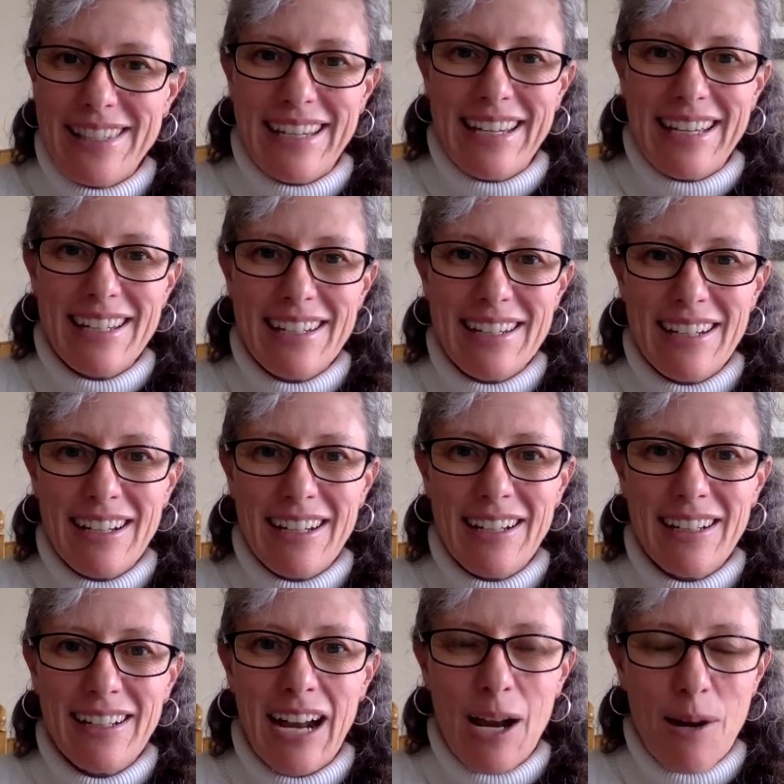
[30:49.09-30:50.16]
And
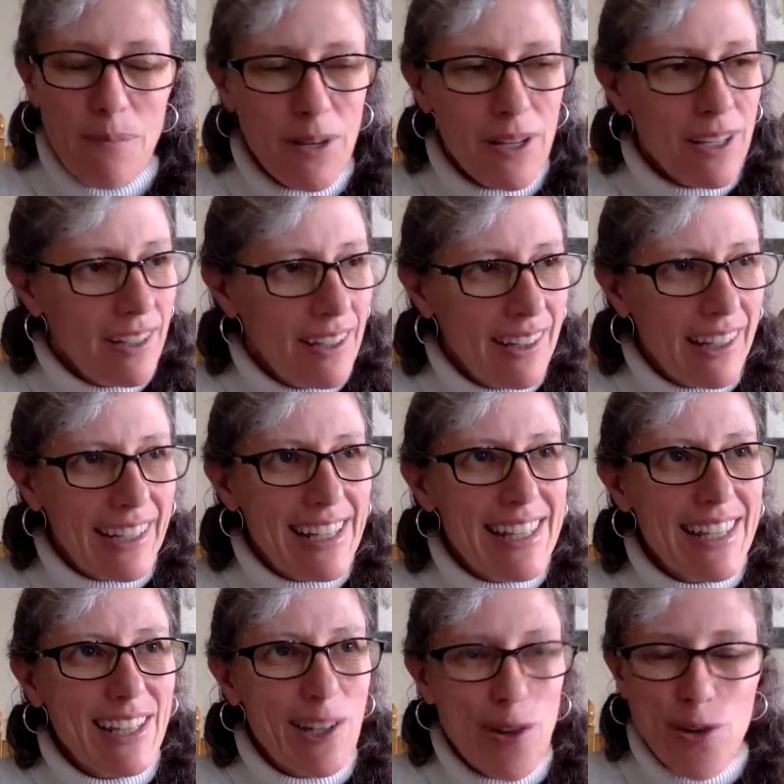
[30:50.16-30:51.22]
like I
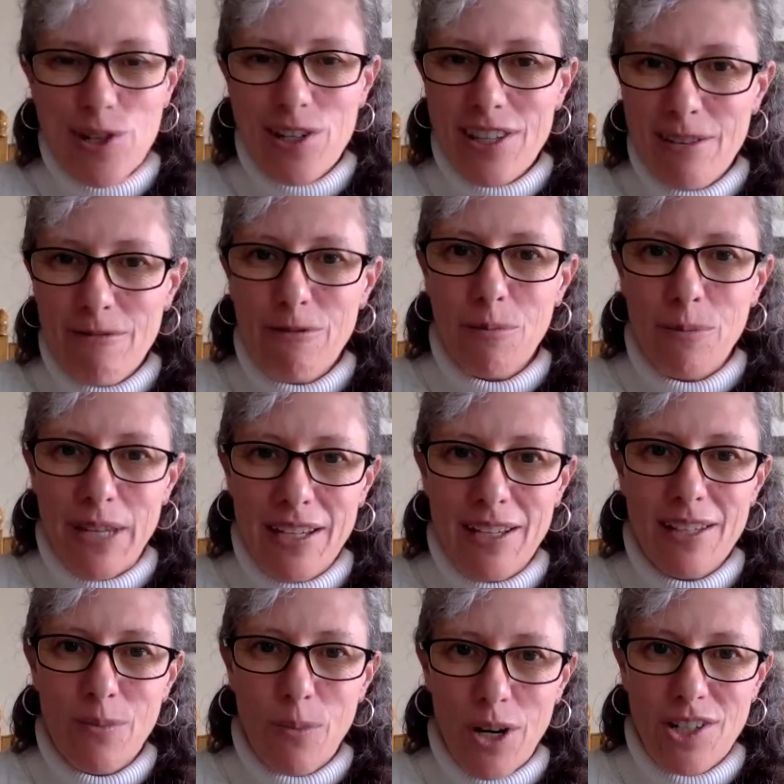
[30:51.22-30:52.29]
said, the urgency for me
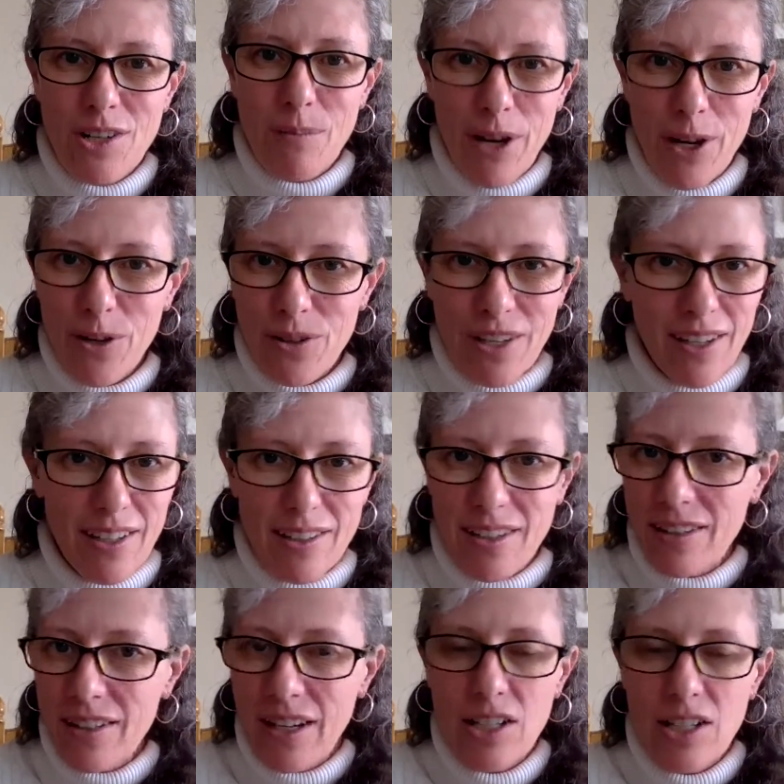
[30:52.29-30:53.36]
is watching my own kids get
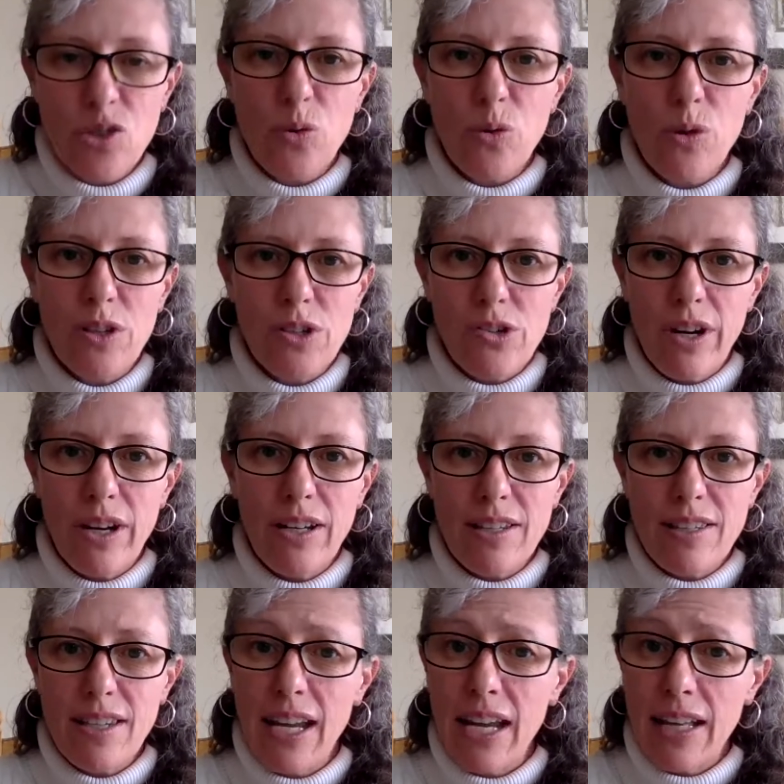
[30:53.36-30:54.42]
to high school and trying to
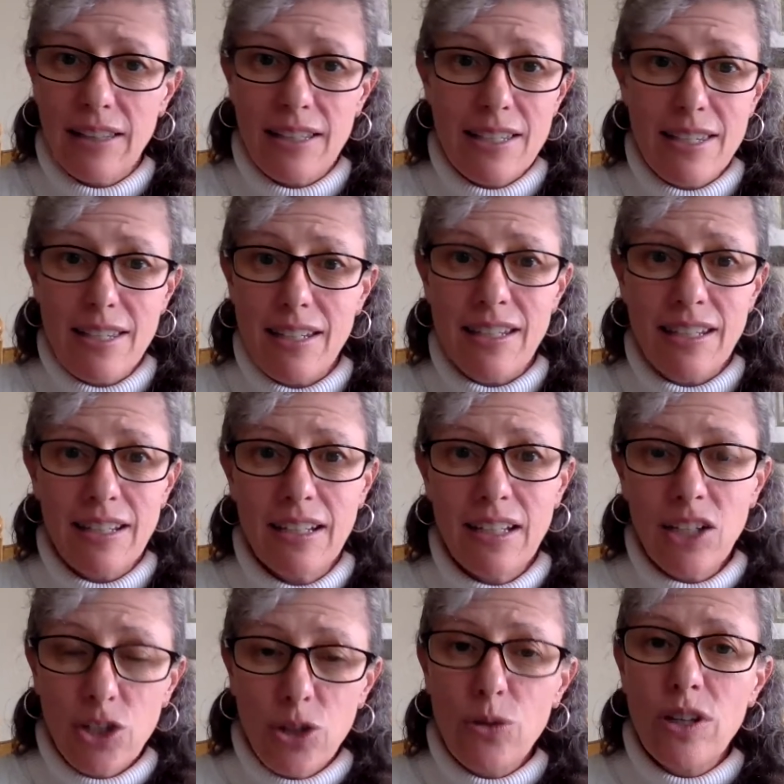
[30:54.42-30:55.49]
say, hey, listen,
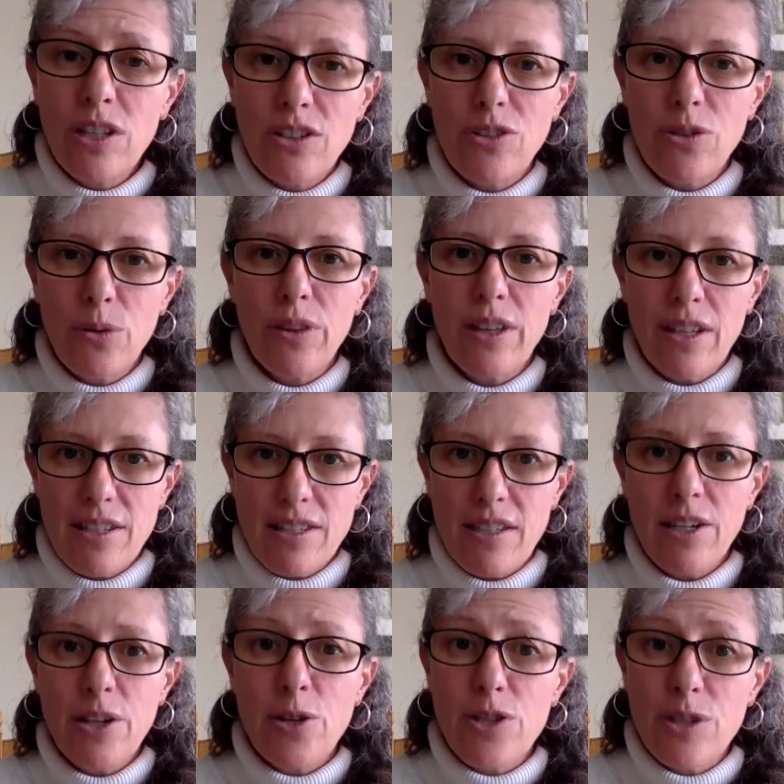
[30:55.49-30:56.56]
you can do this, and
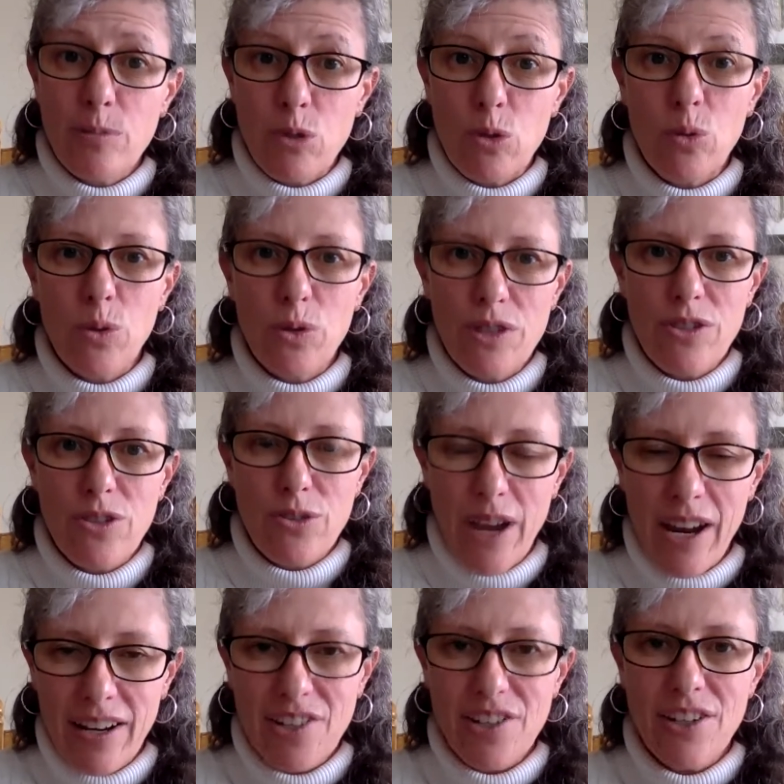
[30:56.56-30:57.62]
here's some tools and
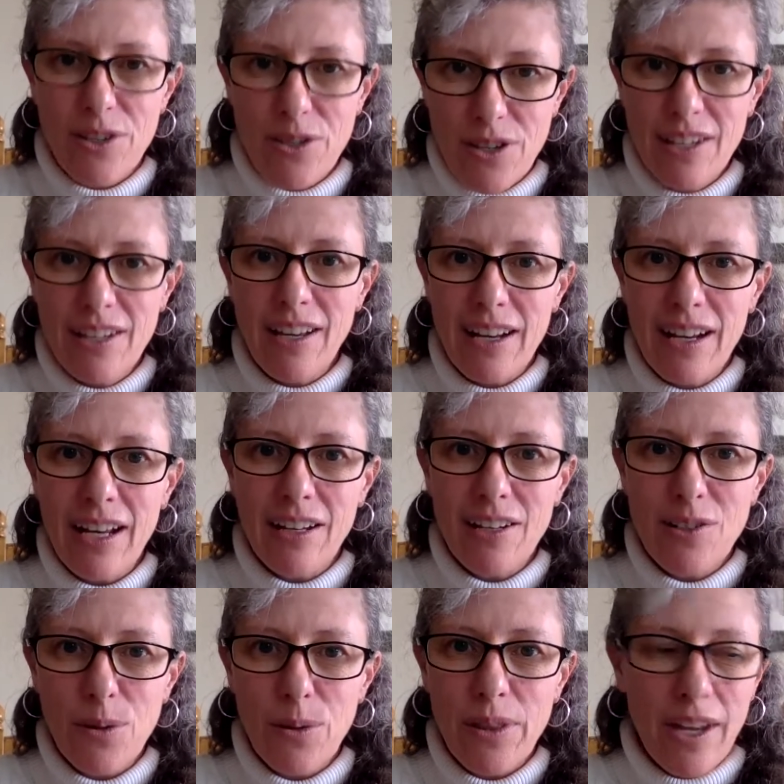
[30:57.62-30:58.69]
strategies on how to
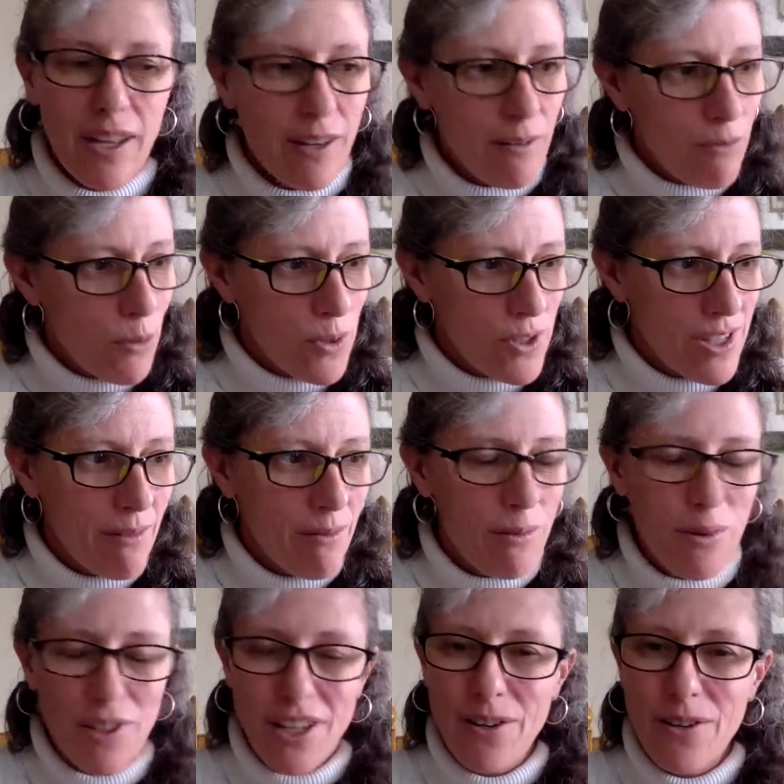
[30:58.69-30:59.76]
do that. And of course,
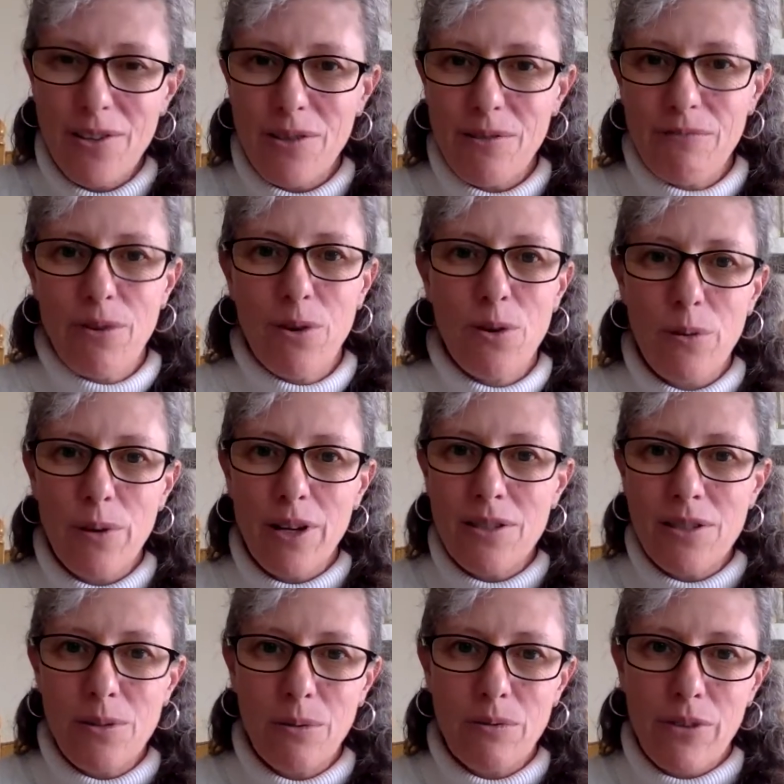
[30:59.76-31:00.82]
everyone carries their phone around,
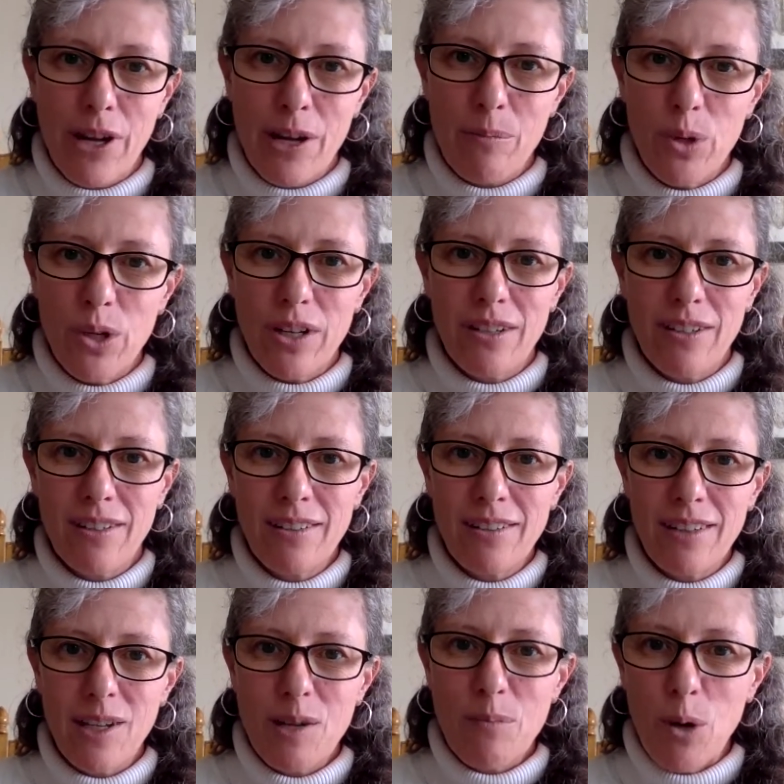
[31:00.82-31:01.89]
so we've got to put it
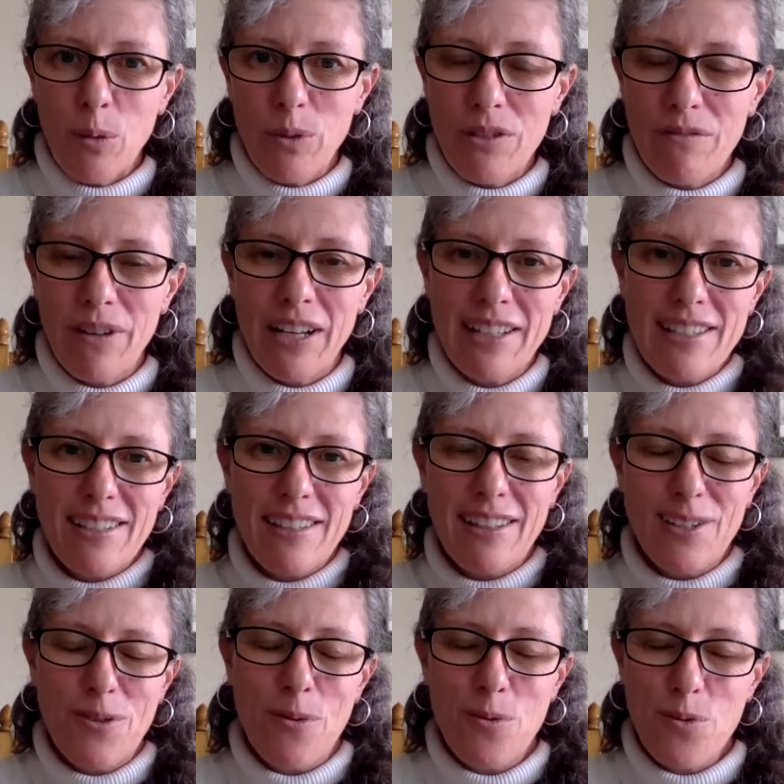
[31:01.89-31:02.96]
in a mobile device, and
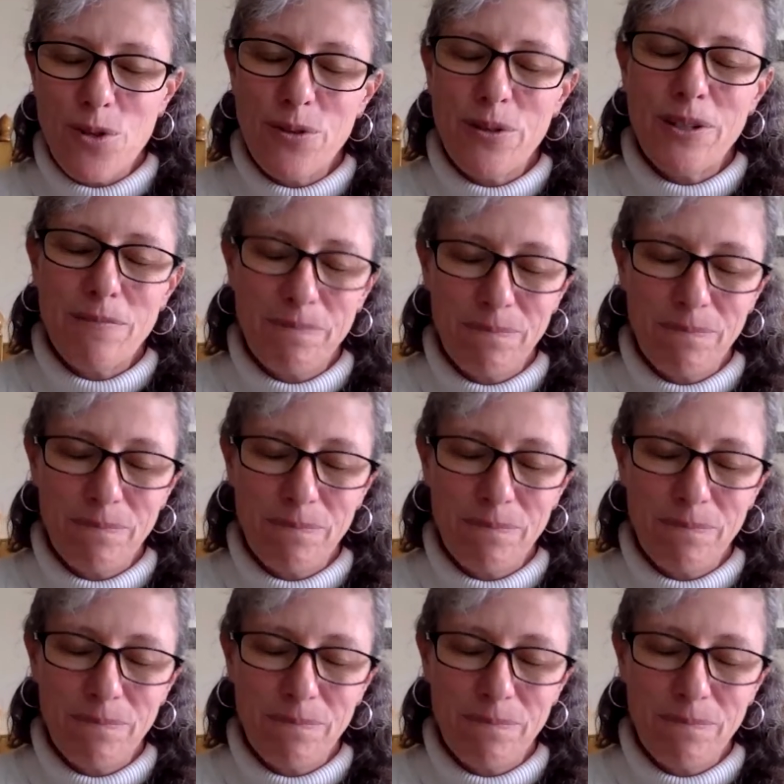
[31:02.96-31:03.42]
that's what we're doing.